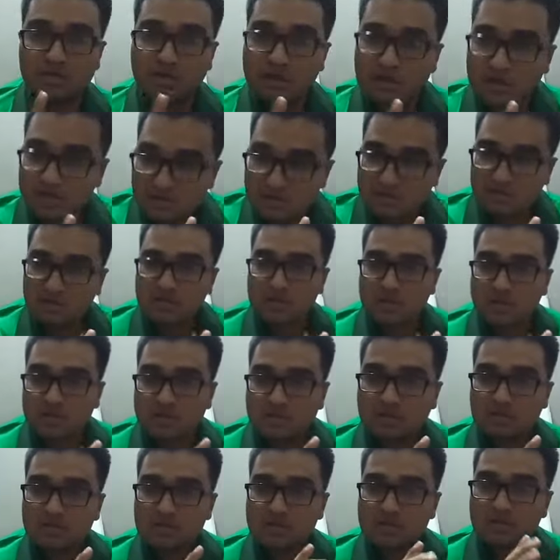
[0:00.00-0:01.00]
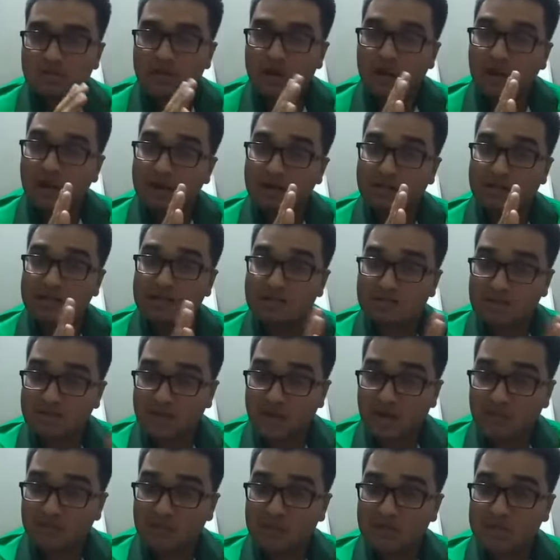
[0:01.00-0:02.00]
institutions are
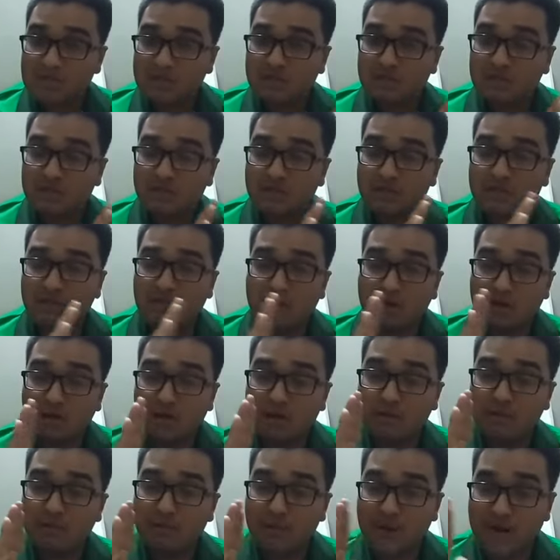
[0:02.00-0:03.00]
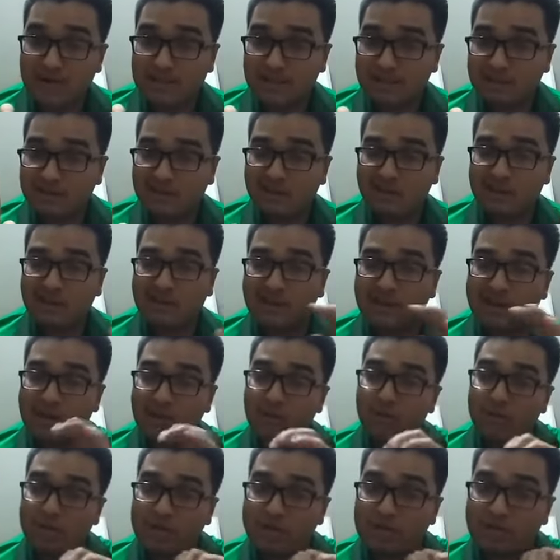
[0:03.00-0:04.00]
established
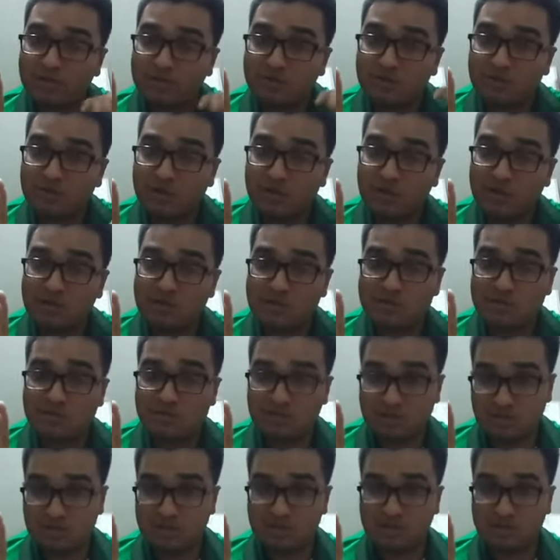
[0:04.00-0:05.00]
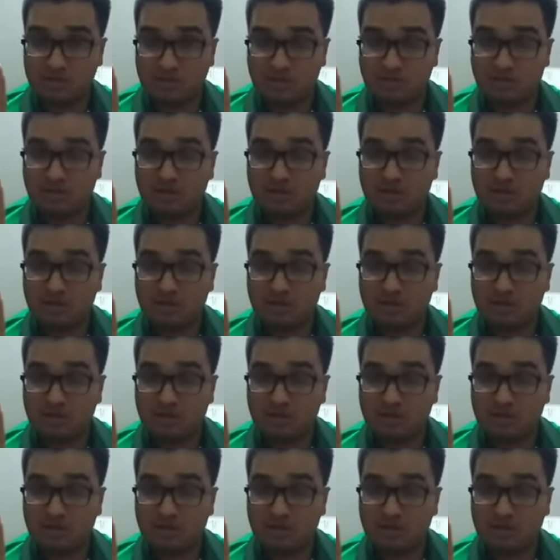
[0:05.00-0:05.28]
according to the constitution,